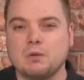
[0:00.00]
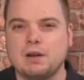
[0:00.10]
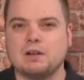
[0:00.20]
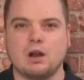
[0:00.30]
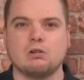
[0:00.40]

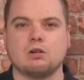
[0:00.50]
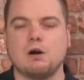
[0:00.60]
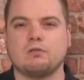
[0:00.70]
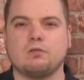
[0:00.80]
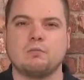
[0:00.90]
When the
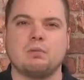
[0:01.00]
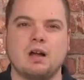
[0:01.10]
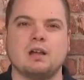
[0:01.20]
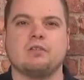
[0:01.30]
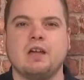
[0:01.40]
locomotive
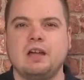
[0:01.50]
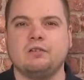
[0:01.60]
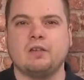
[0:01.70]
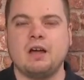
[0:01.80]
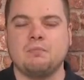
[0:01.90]
applies
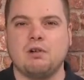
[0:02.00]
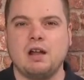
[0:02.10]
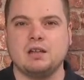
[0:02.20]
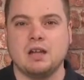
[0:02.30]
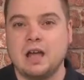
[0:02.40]
its air
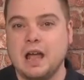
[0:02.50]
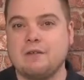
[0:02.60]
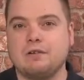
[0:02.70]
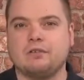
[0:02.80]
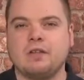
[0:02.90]
brake,
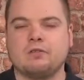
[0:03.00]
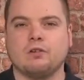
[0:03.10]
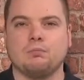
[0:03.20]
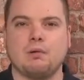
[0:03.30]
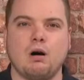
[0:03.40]
if it's set
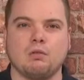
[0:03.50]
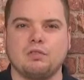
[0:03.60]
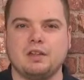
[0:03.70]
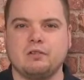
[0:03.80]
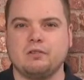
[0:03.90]
up
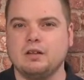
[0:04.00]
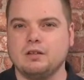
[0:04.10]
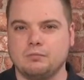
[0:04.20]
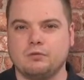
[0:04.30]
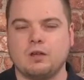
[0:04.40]
on this
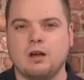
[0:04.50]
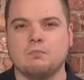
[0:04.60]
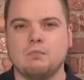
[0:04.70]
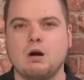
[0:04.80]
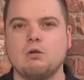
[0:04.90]

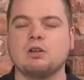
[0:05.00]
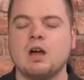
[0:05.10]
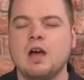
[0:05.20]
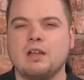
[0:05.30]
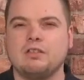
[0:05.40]
certain mode,
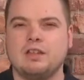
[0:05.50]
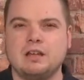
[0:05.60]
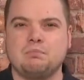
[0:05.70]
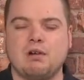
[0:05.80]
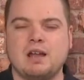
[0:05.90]

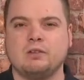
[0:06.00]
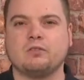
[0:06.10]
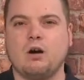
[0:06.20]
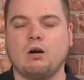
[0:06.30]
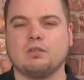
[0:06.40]
the
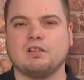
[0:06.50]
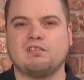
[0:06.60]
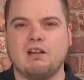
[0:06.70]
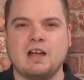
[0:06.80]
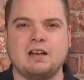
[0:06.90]
brakes on the
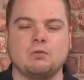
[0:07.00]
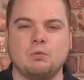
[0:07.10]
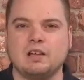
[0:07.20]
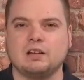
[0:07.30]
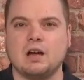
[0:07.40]
train
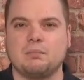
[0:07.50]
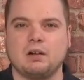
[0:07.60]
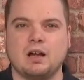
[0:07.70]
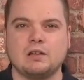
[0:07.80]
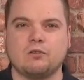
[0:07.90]
will
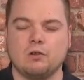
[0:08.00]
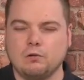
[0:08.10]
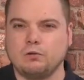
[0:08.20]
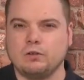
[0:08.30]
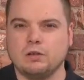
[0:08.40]
apply
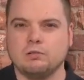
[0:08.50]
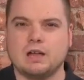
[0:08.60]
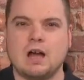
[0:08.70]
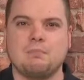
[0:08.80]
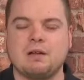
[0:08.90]
too, so you'll
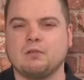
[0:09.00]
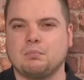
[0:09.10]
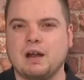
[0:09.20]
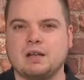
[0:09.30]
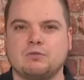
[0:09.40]
get a better
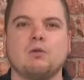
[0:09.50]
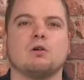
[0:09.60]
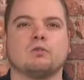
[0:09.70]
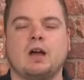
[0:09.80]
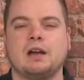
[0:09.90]
brake
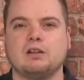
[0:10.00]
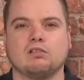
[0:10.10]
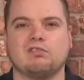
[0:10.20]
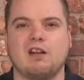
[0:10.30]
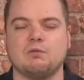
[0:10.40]
force and
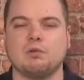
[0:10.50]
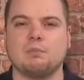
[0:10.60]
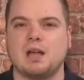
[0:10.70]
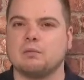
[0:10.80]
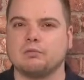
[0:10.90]
your train will
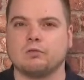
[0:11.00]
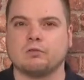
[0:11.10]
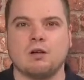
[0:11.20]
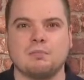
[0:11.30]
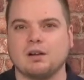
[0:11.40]
be able to
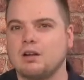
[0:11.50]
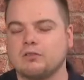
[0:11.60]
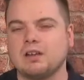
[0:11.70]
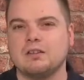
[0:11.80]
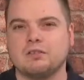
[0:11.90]
stop a
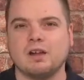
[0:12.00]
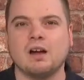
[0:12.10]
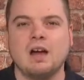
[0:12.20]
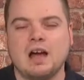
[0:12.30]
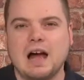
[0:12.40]
lot
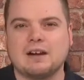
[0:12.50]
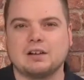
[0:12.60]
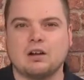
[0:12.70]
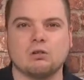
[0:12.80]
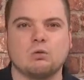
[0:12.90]
easier and
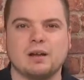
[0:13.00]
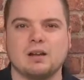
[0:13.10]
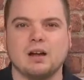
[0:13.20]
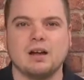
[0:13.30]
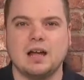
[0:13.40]
a lot
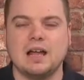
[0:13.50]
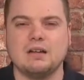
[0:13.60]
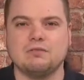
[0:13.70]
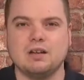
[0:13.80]
quicker if